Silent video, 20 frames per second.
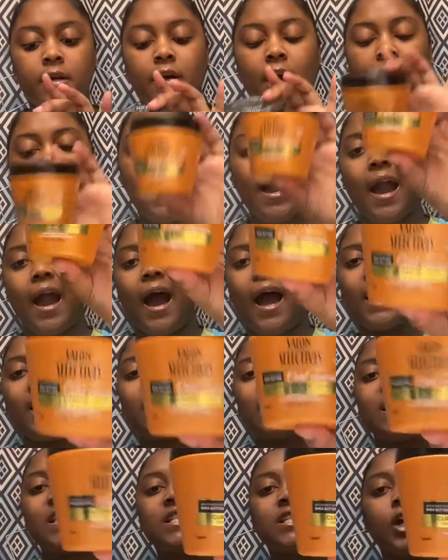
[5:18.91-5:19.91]
I got
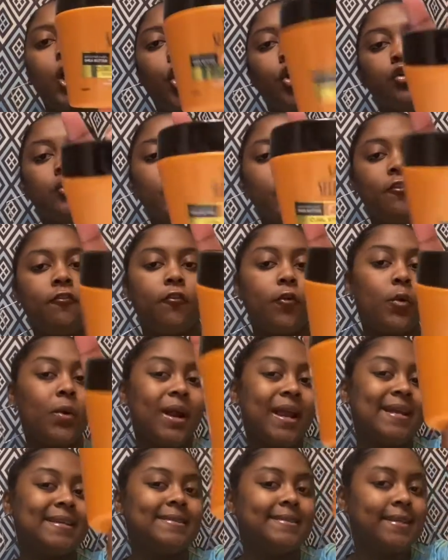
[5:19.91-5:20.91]
this only for
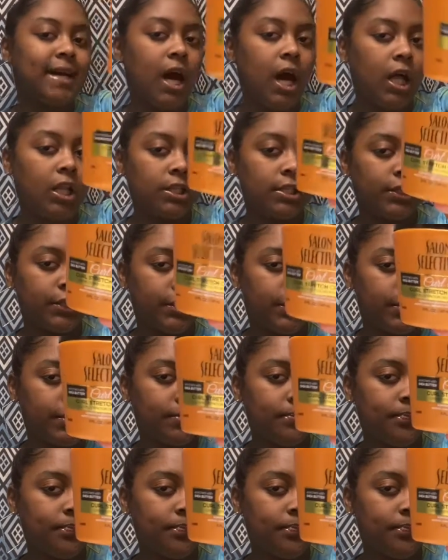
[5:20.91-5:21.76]
$1.